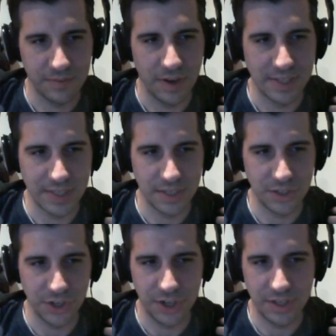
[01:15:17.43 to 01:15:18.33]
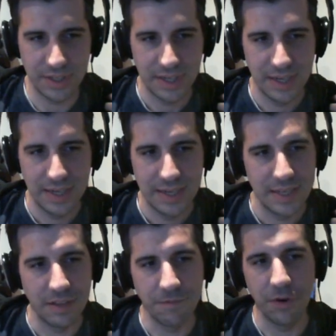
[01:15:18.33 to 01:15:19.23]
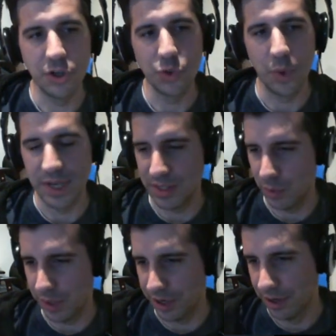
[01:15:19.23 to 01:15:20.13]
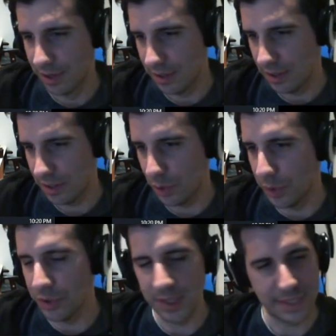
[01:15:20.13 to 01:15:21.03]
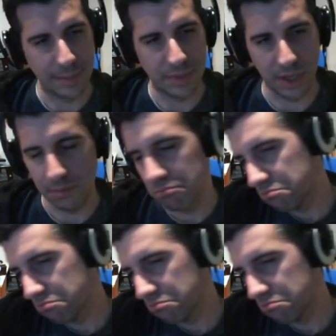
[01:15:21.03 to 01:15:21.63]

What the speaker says: far as it's concerned, the first one is the winner. So we'll do the same thing.